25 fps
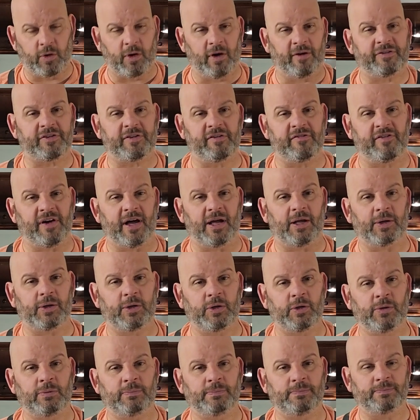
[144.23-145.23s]
off the
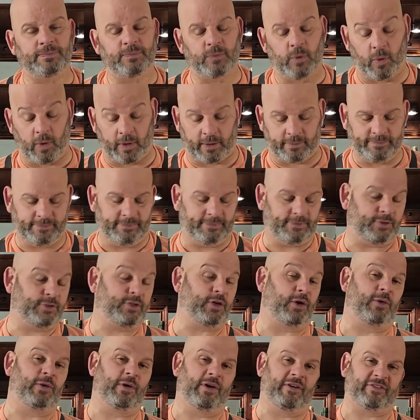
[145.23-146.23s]
volume, or
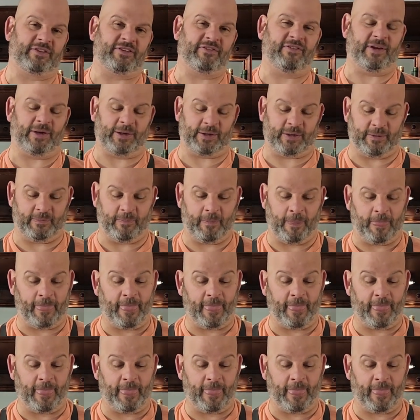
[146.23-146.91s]
turn off the volume.